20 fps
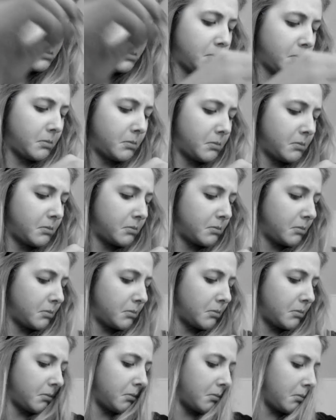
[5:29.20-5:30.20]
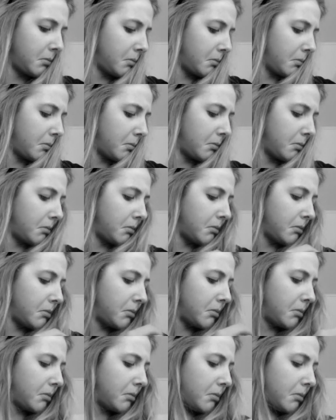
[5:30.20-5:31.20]

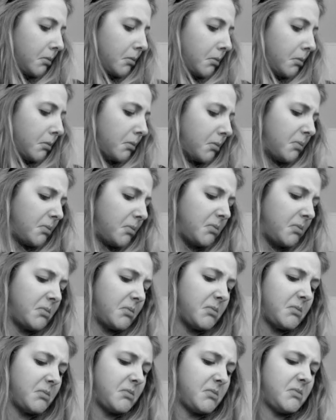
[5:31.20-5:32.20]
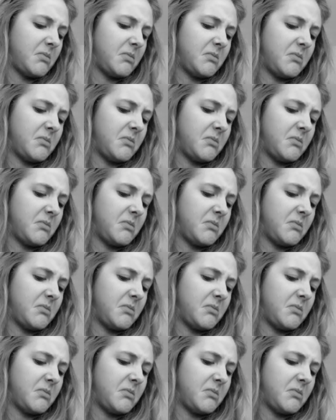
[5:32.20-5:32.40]
Nobody speaks.